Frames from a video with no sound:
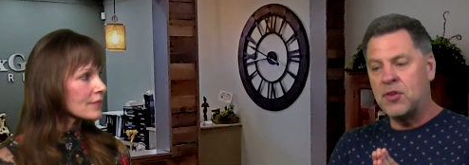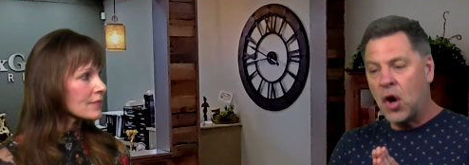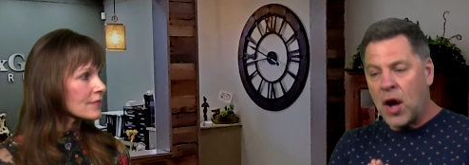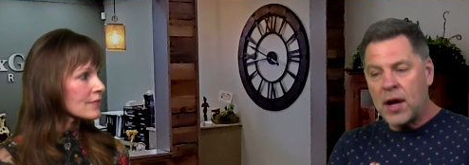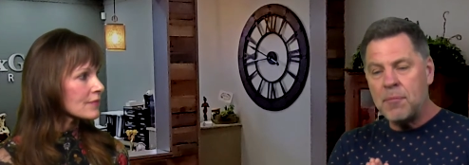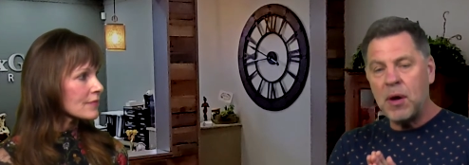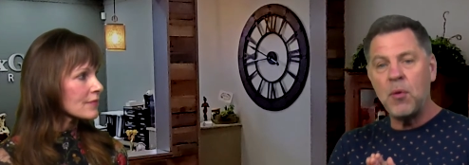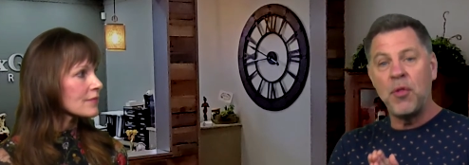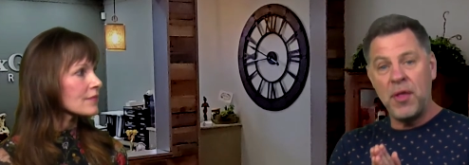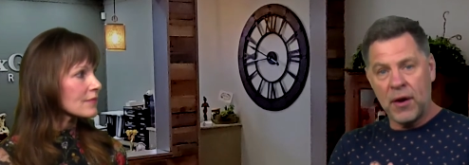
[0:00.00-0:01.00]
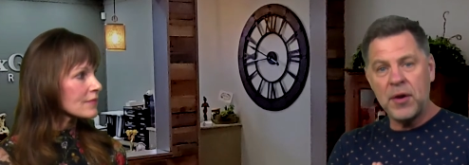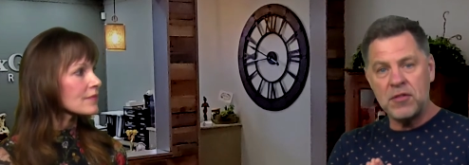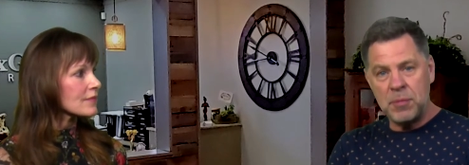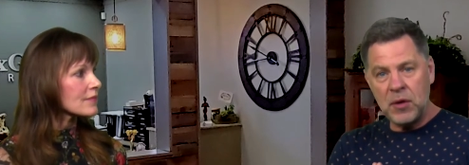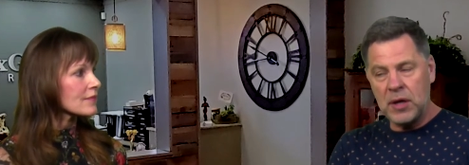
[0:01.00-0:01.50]
Speaker 1: talk about their
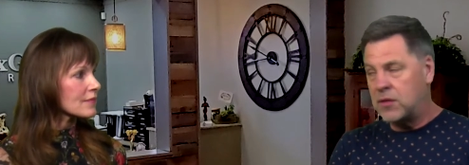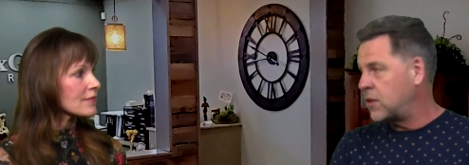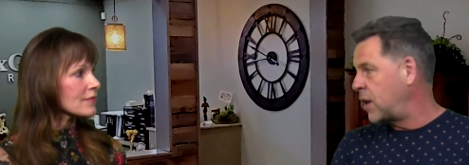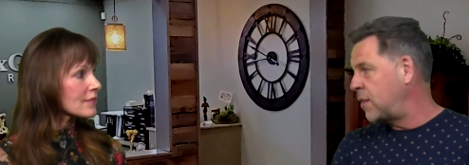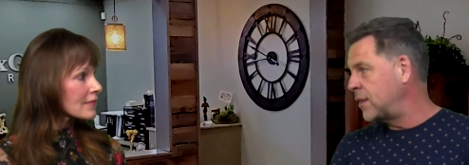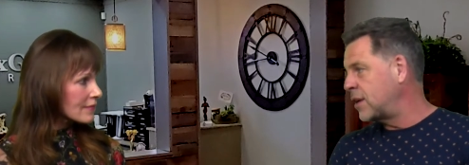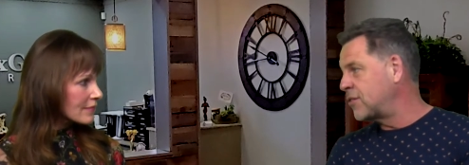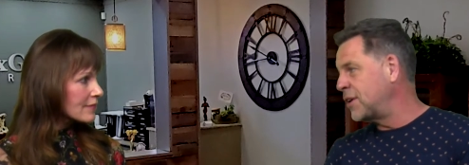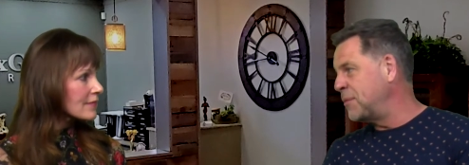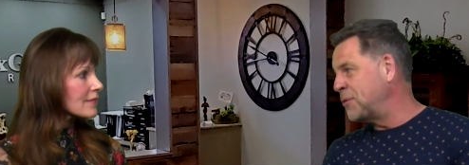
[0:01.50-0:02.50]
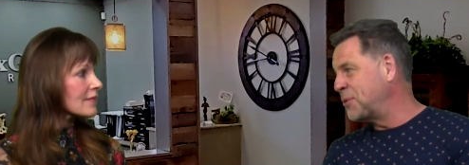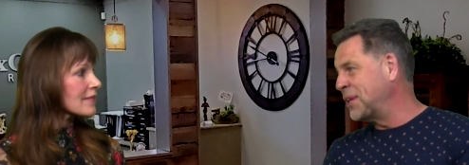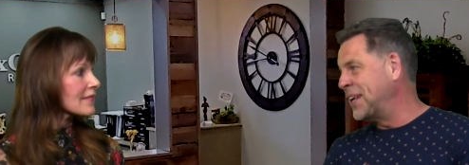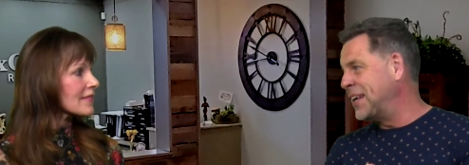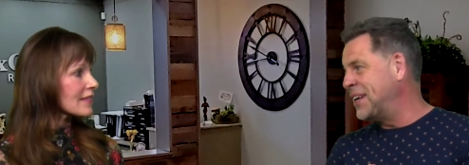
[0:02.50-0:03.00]
experience, and I think that's going to be
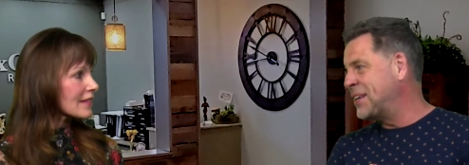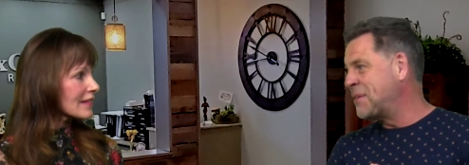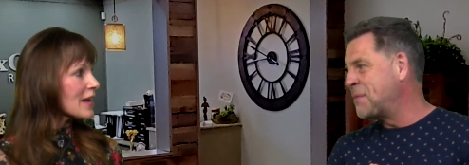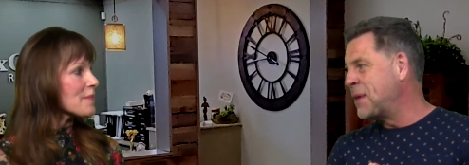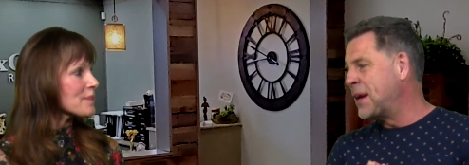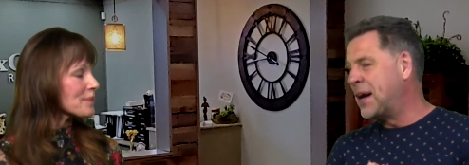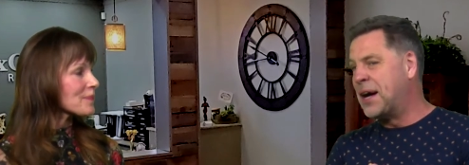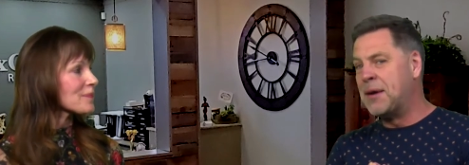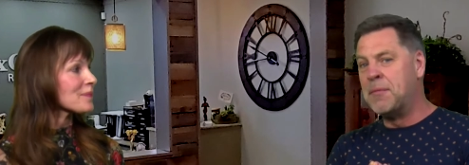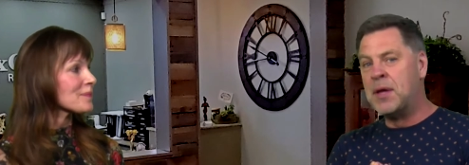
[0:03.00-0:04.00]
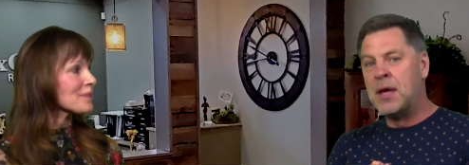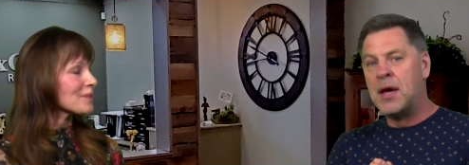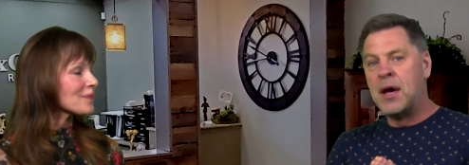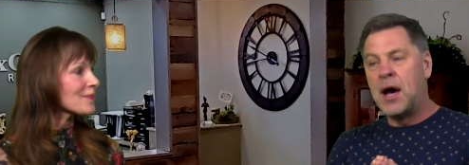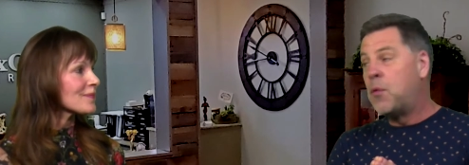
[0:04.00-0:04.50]
really neat.
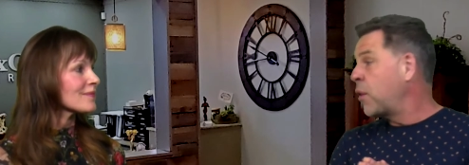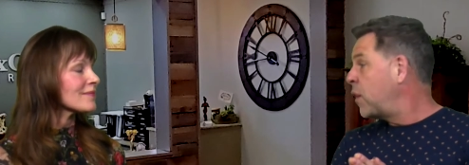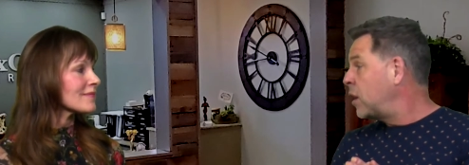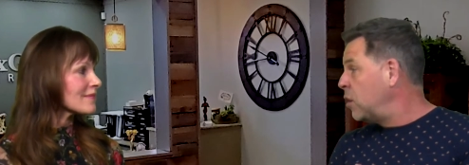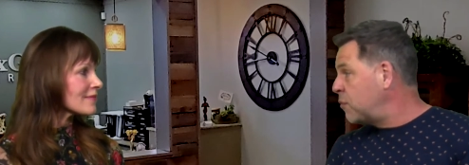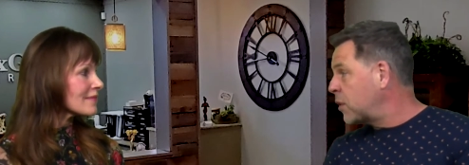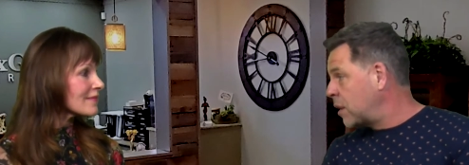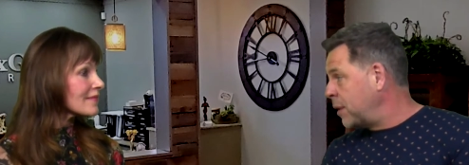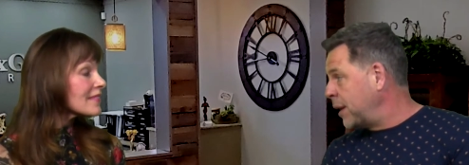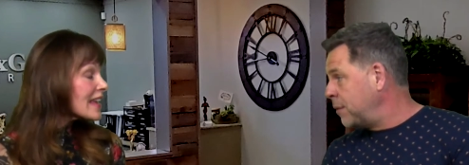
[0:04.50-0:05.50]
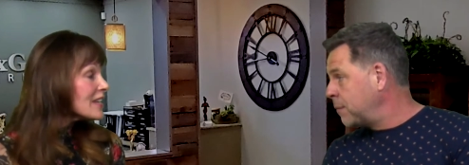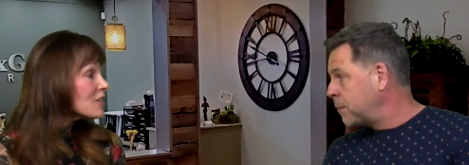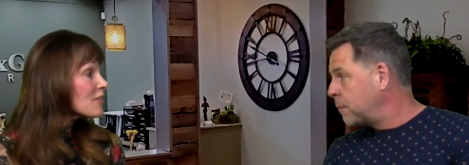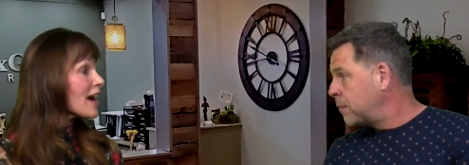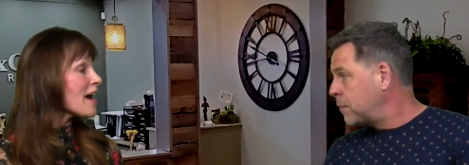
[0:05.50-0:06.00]
I want to thank you for coming
Speaker 2: in. Thank
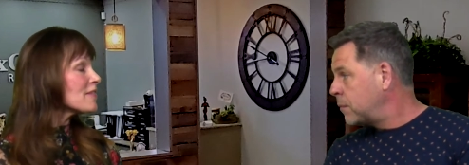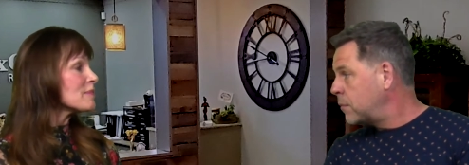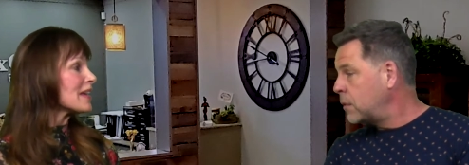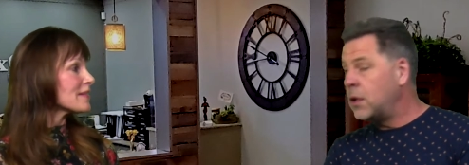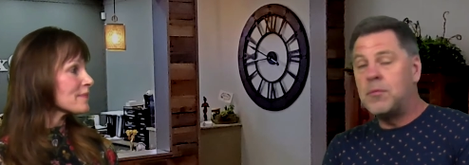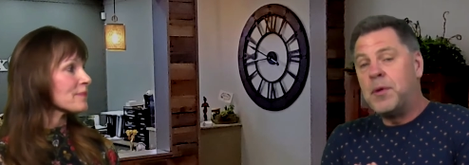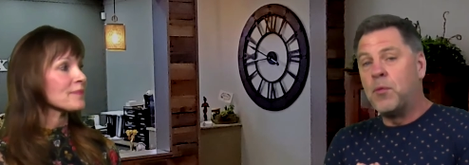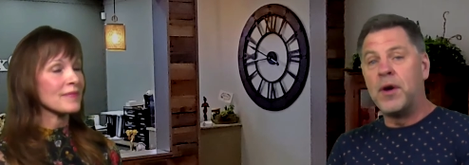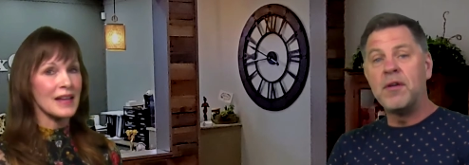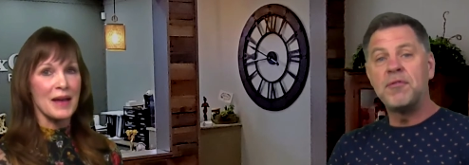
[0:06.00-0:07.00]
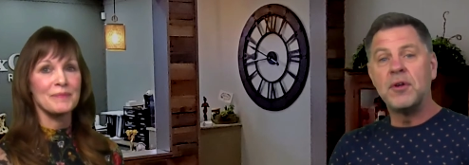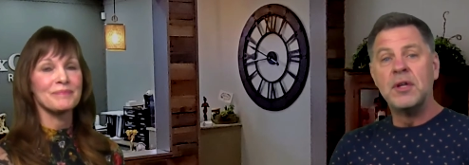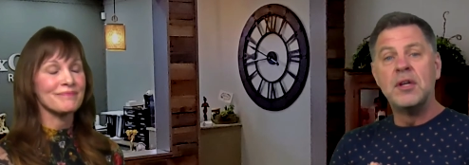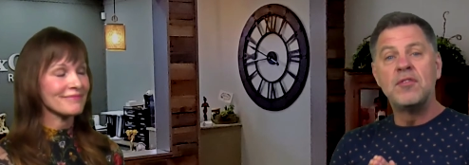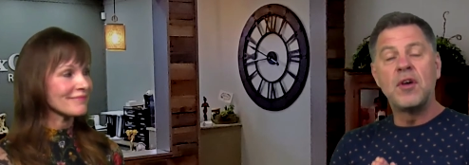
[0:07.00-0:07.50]
you for having
Speaker 1: me. It's been wonderful.
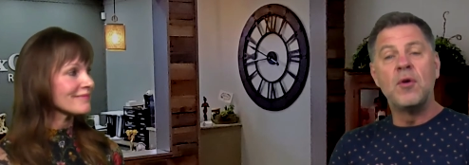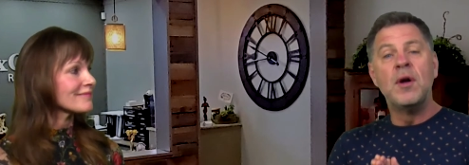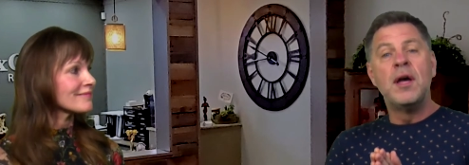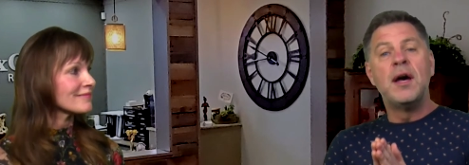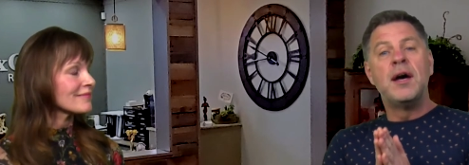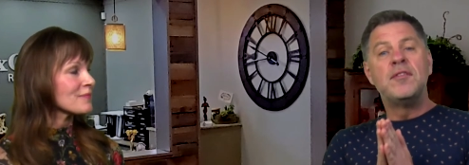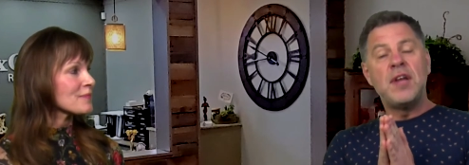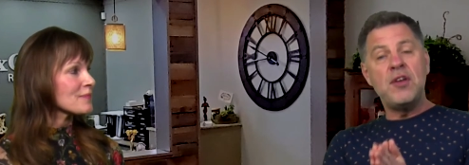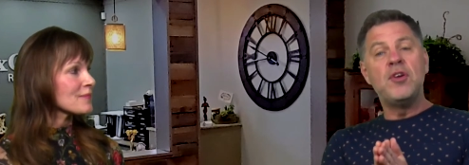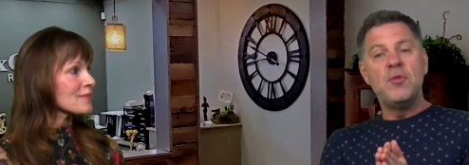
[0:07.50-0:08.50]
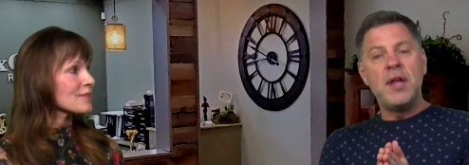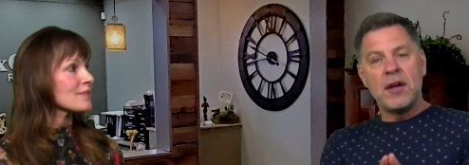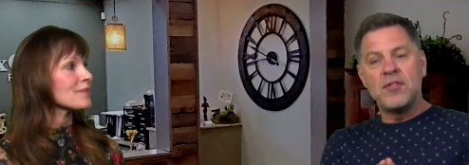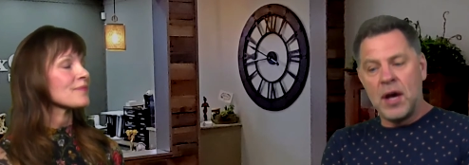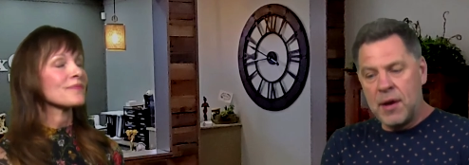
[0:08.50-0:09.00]
So stay tuned
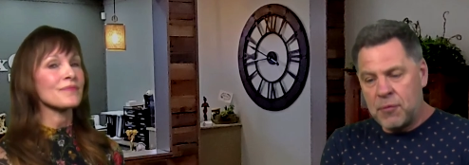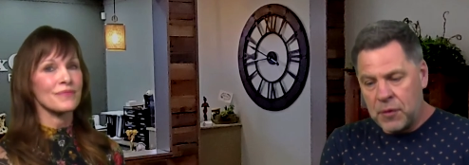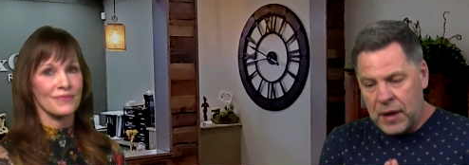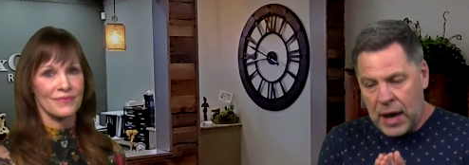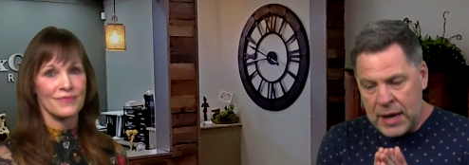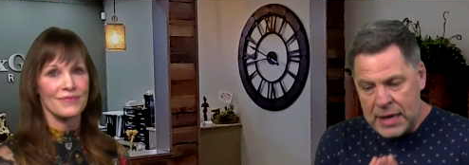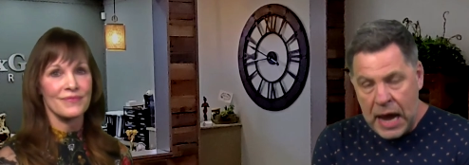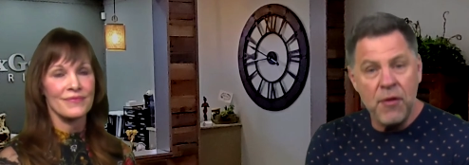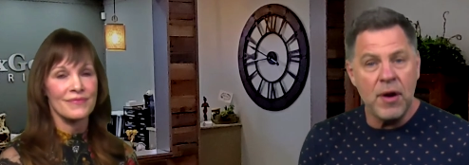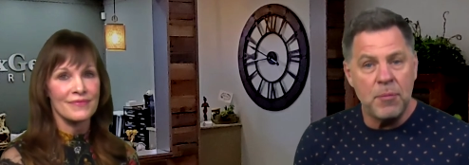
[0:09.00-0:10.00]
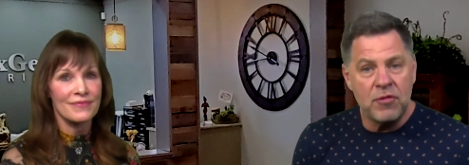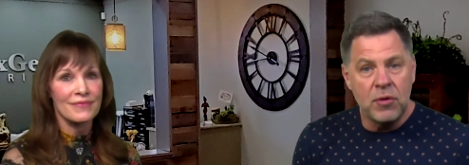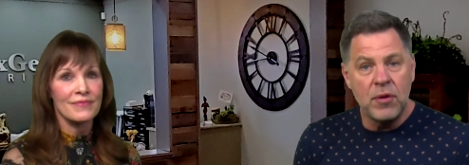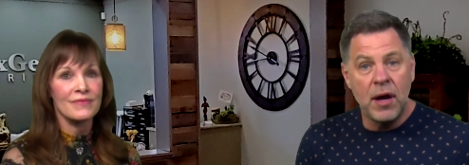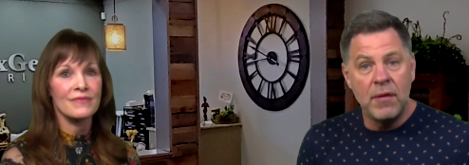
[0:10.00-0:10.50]
next time for another
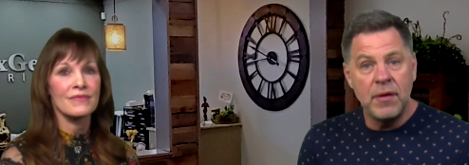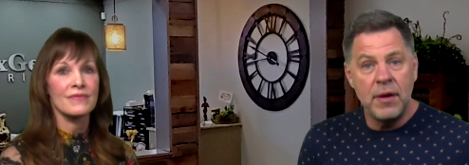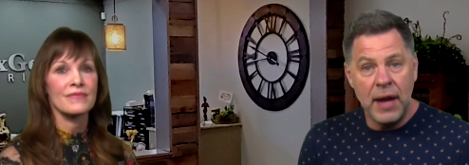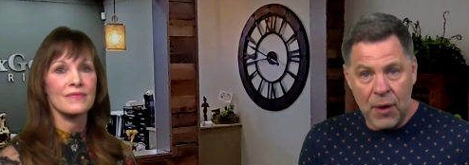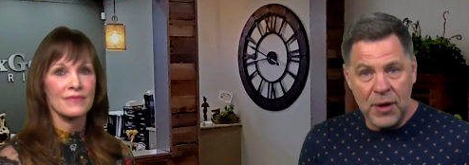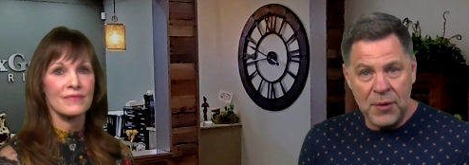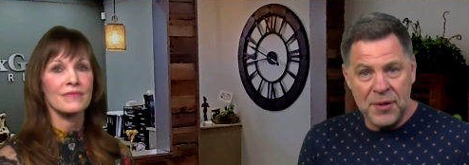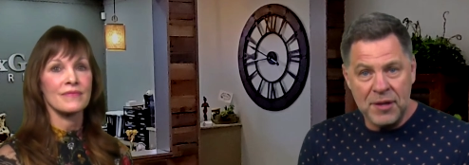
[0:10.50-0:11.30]
episode of Now Hear